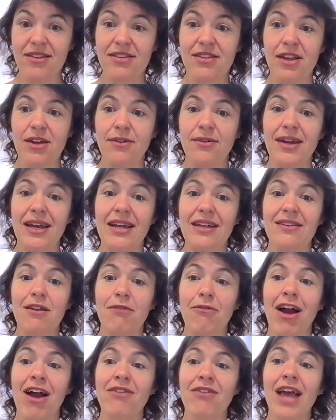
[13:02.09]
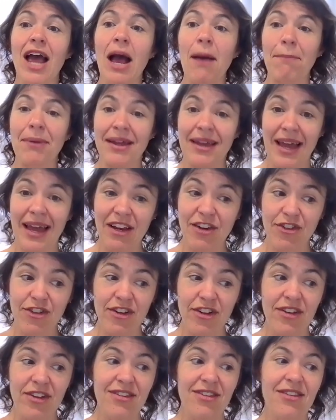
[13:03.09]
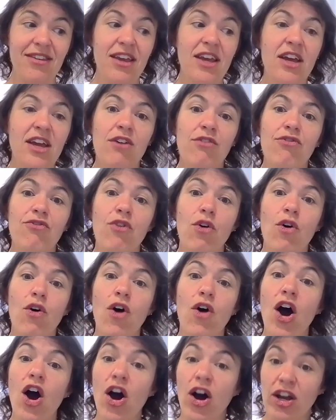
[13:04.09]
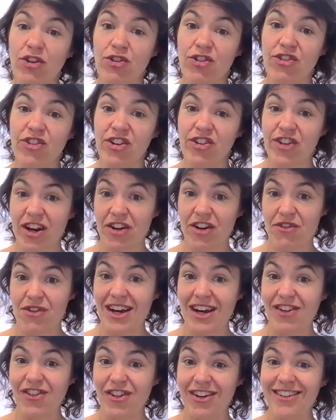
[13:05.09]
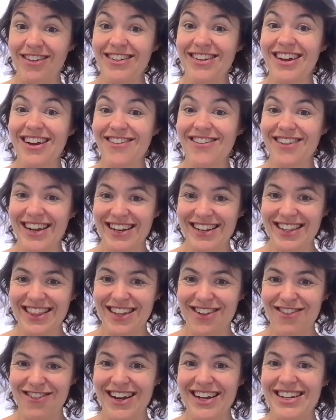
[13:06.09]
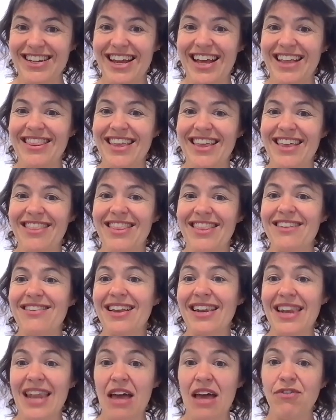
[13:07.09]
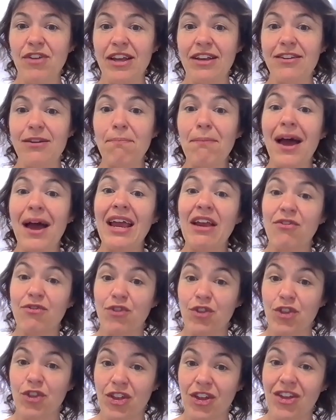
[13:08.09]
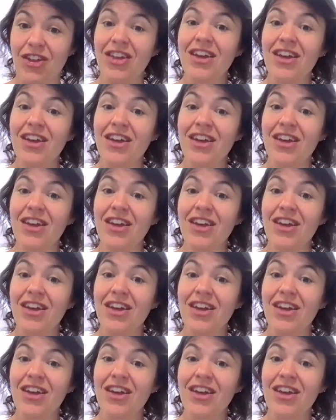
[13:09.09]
So it's around applications for hydrogen generation to go into the grid, and then there's a levy to pay for the